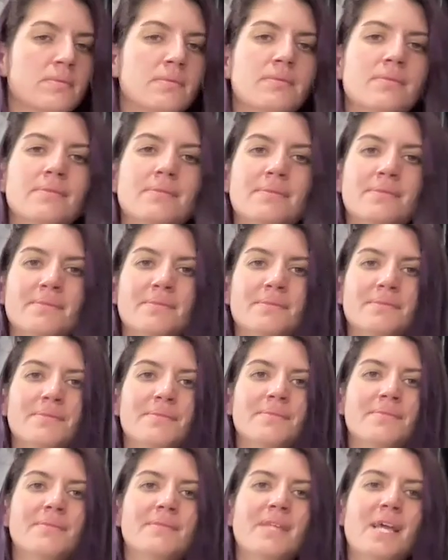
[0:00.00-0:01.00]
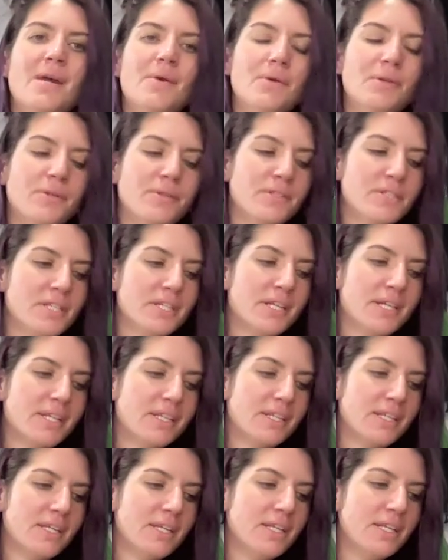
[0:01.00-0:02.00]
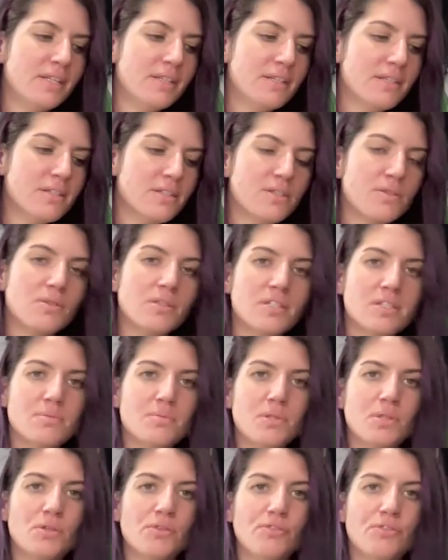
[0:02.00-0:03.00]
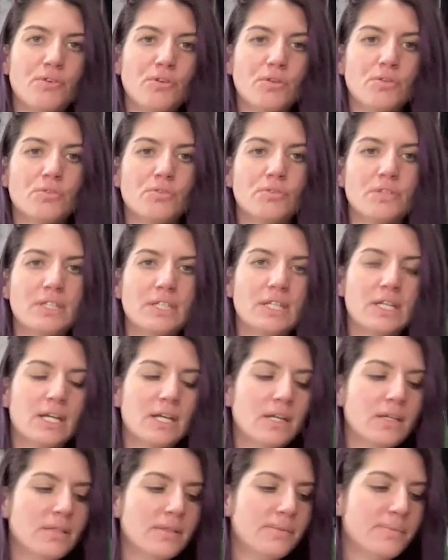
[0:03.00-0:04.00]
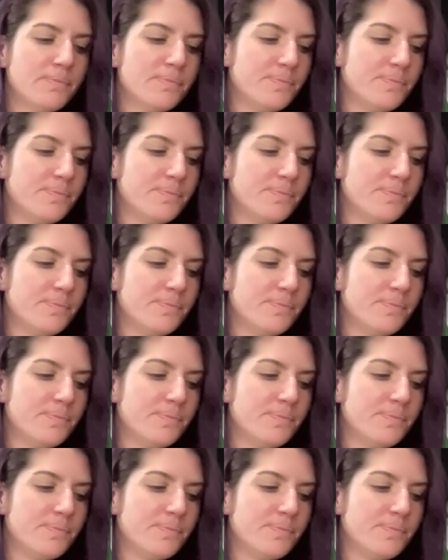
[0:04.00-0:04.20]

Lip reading: Now we're going to get into this beautiful Kriya.